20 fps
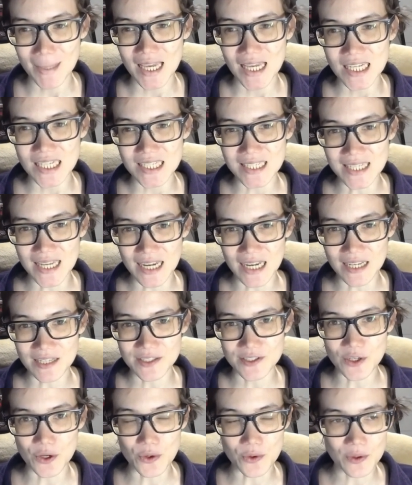Yeah,
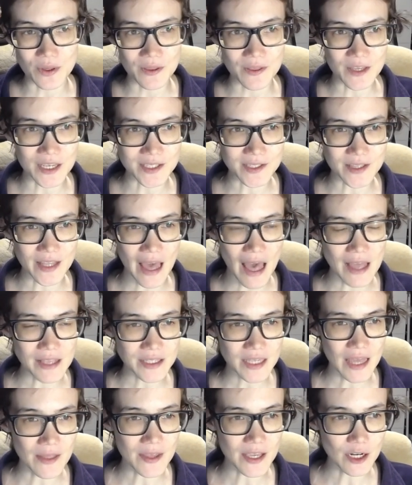so there's that.
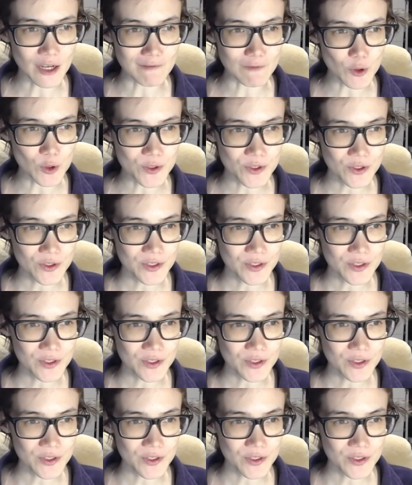And then I've also